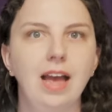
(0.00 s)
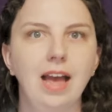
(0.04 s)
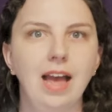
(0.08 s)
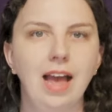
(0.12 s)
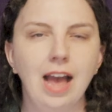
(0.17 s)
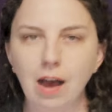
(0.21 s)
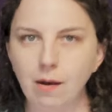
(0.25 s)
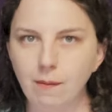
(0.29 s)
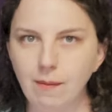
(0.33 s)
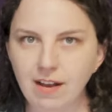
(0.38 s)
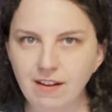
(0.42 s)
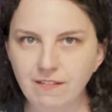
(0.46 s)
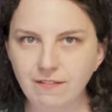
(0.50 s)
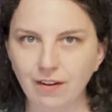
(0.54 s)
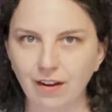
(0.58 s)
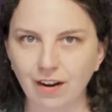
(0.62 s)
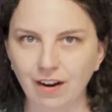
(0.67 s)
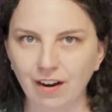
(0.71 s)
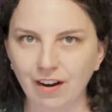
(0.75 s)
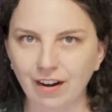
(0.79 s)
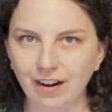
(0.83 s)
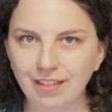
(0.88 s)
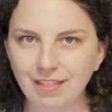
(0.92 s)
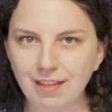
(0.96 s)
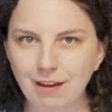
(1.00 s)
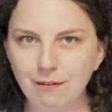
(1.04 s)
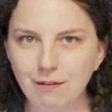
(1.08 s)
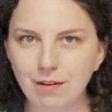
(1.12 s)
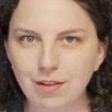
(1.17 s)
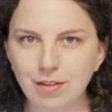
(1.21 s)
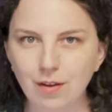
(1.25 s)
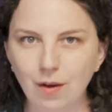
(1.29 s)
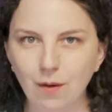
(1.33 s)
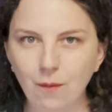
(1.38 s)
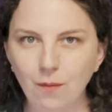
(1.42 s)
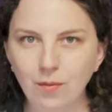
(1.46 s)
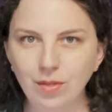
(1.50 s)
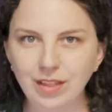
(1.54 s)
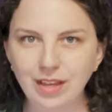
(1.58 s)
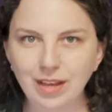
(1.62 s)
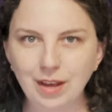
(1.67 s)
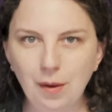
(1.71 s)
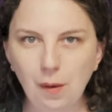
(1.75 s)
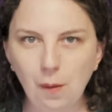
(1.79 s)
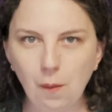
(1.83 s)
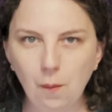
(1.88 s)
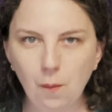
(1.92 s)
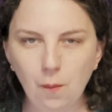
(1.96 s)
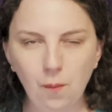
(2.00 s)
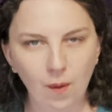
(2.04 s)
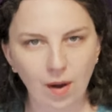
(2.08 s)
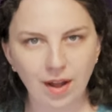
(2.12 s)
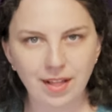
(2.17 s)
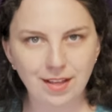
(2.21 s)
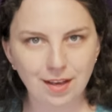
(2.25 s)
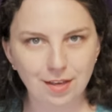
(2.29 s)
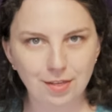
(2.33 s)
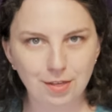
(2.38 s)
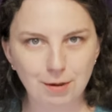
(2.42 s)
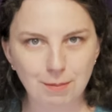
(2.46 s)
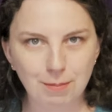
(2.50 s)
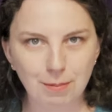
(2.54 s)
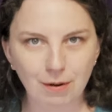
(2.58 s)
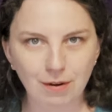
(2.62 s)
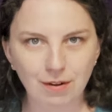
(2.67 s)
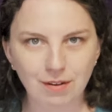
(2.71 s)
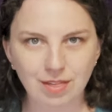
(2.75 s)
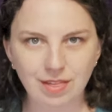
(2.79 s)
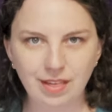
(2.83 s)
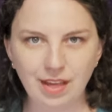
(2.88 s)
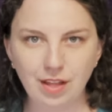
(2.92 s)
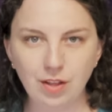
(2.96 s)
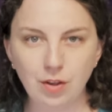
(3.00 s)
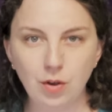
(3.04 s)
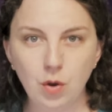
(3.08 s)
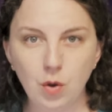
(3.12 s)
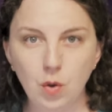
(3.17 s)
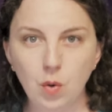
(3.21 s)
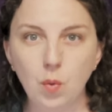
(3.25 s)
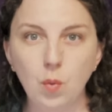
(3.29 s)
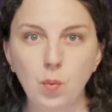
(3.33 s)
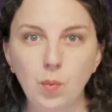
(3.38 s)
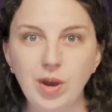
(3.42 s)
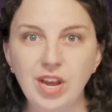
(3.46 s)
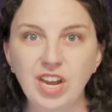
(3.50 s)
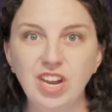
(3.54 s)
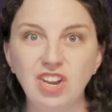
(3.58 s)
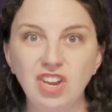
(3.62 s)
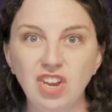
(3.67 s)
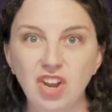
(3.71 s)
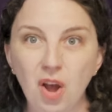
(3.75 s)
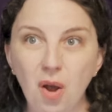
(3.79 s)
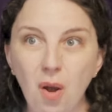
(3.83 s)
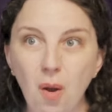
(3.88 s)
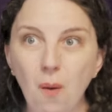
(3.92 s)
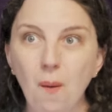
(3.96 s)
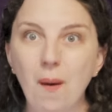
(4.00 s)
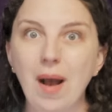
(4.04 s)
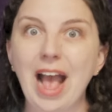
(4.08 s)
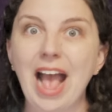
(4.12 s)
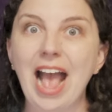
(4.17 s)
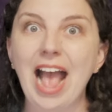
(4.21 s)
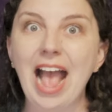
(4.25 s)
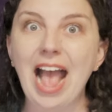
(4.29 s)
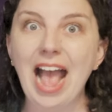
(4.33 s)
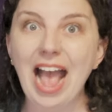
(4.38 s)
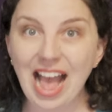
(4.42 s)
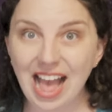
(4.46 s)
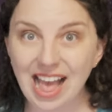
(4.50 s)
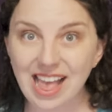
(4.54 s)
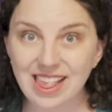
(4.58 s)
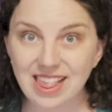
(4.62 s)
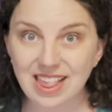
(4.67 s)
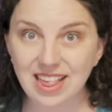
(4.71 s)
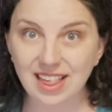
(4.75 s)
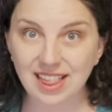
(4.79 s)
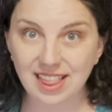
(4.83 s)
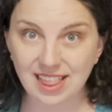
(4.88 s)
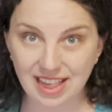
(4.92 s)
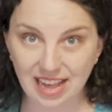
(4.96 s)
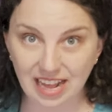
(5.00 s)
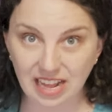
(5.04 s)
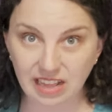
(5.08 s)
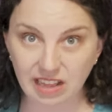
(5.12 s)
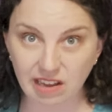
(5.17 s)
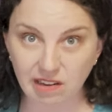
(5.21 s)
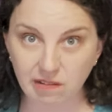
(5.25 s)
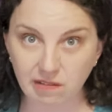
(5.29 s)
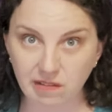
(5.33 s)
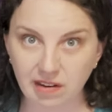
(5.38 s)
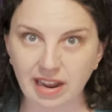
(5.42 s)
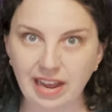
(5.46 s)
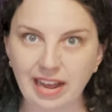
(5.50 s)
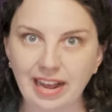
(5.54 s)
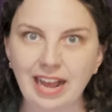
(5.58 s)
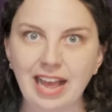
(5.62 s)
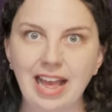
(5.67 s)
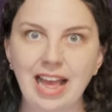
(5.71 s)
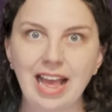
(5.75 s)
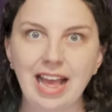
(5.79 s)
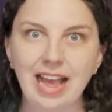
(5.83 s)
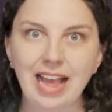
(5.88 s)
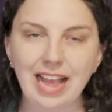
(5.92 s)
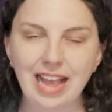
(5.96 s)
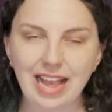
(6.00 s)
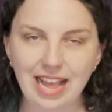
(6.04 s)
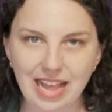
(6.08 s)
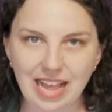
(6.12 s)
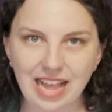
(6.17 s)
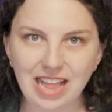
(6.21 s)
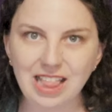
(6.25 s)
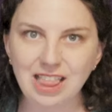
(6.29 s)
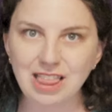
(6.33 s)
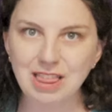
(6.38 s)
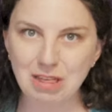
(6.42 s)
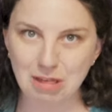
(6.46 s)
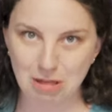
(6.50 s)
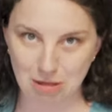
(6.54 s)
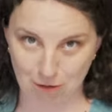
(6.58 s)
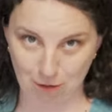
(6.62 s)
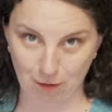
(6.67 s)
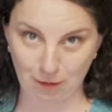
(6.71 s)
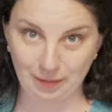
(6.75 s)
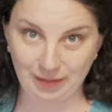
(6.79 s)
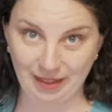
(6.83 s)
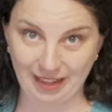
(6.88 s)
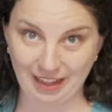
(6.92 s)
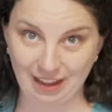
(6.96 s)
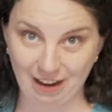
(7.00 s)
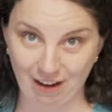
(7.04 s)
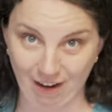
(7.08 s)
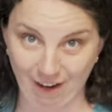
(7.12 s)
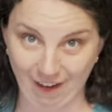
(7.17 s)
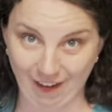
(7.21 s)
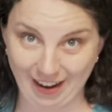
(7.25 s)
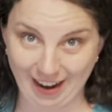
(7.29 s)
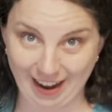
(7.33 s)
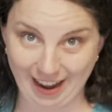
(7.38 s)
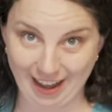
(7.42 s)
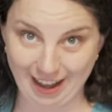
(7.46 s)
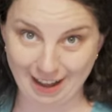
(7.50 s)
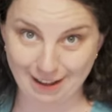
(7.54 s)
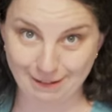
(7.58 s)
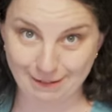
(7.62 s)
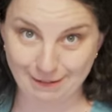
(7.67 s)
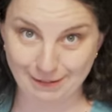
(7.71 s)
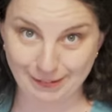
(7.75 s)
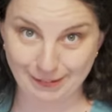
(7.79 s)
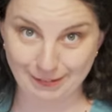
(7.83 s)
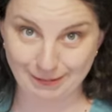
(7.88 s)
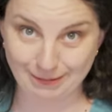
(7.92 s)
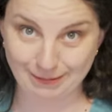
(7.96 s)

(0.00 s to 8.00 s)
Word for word: However, there is only one other person who we know has a signet ring in the Stormlight Archive.